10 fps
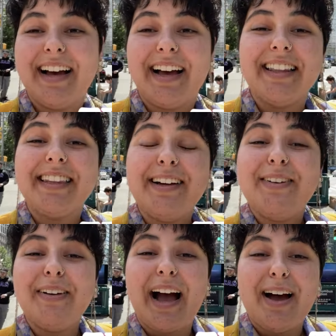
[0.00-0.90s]

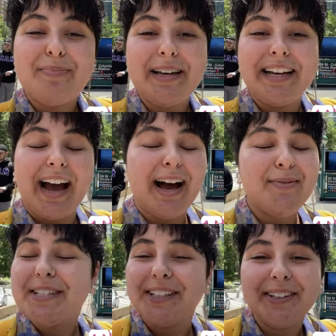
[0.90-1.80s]
Hello, happy,
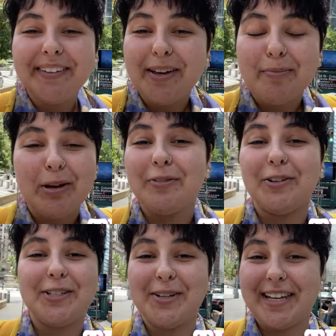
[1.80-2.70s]
absolutely
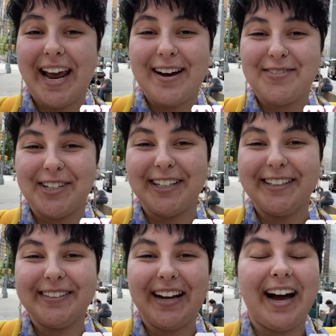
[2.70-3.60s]
beautiful Tuesday
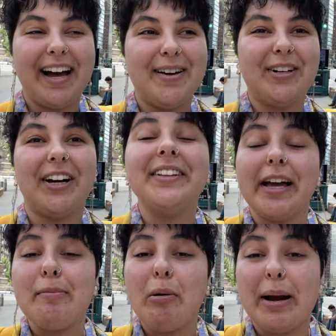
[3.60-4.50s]
afternoon. I'm
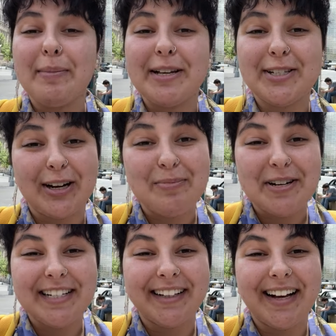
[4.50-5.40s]
currently on my way to my screen
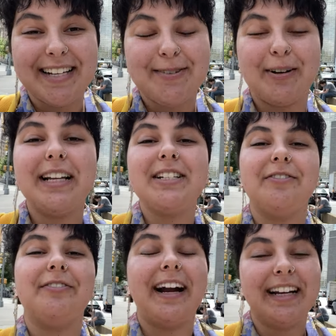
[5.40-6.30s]
printing class where I get to
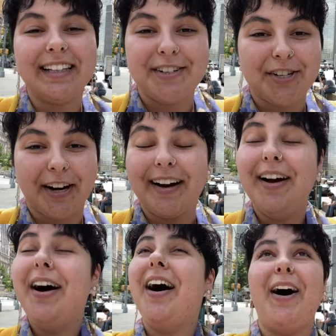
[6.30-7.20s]
finally share
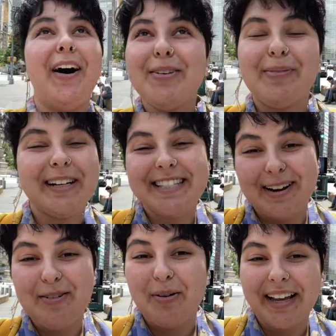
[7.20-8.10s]
all the prints that
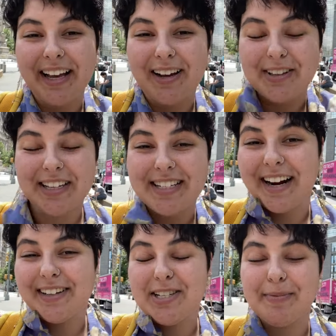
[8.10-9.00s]
I've been working on for the
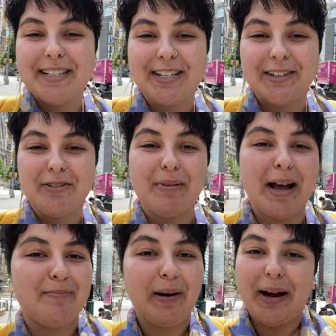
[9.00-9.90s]
entire semester for
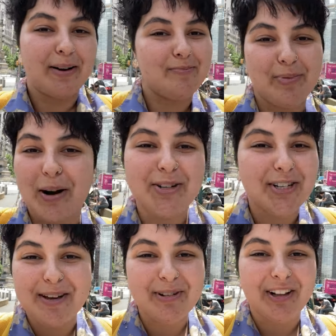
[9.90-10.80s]
my Bug and Broach
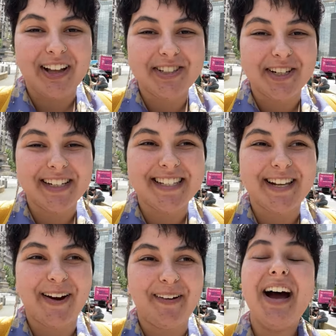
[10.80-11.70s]
theme collection.
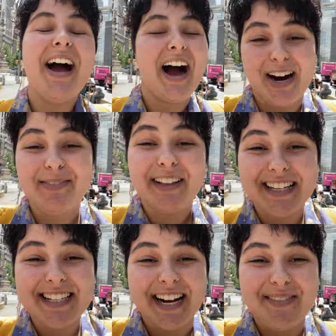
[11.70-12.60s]
So, I'm really
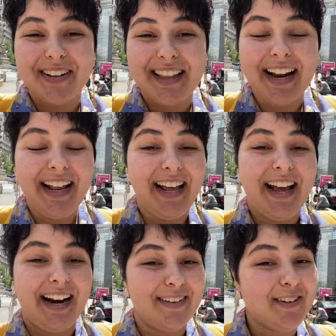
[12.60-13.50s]
excited about that.
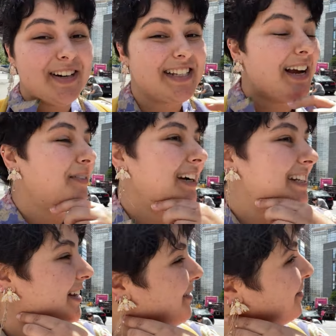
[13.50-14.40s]
And of course, I'm wearing
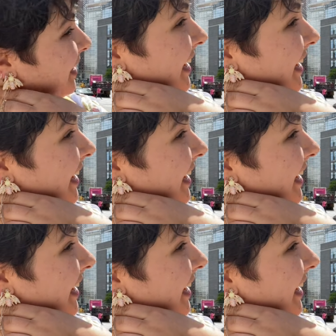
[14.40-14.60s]
some